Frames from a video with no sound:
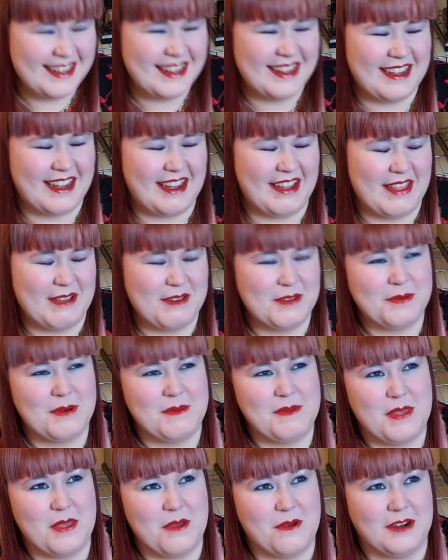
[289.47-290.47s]
that was
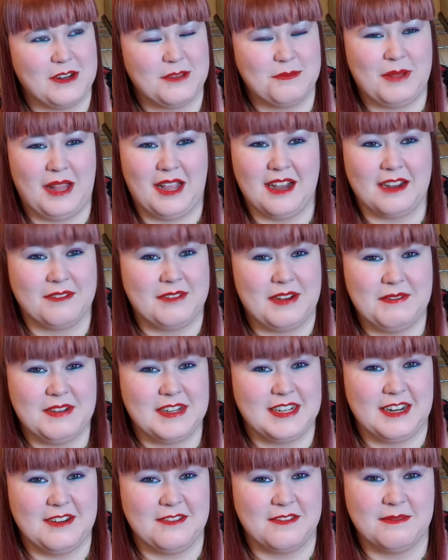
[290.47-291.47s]
probably the worst plug I've ever
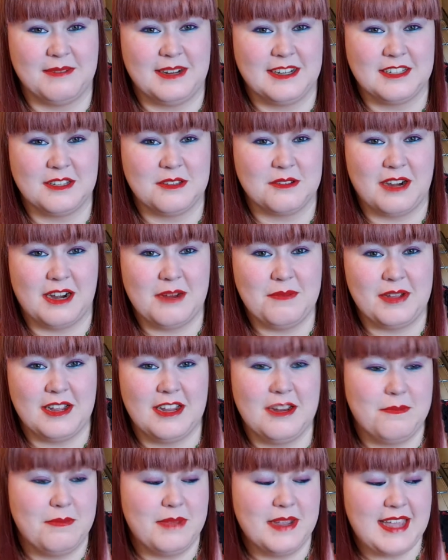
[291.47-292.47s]
done for my subscribe
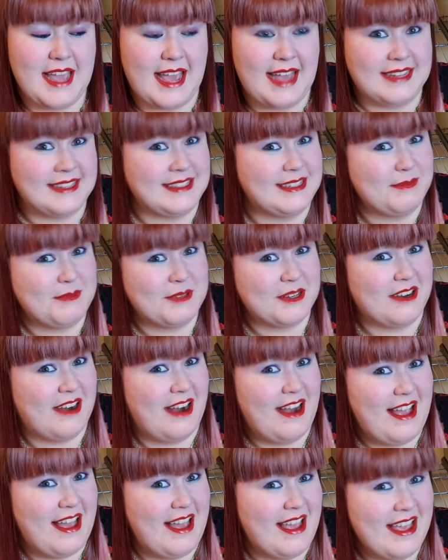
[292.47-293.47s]
button, but yeah,
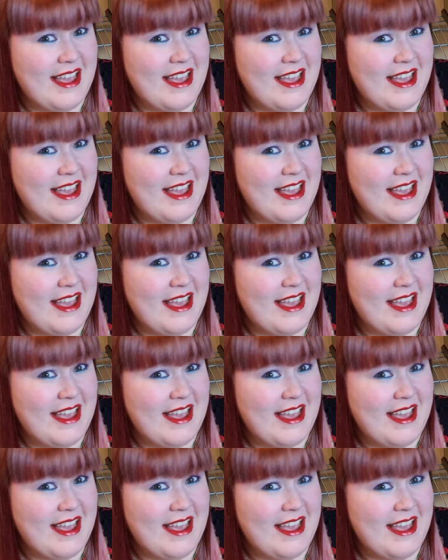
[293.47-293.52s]
subscribe.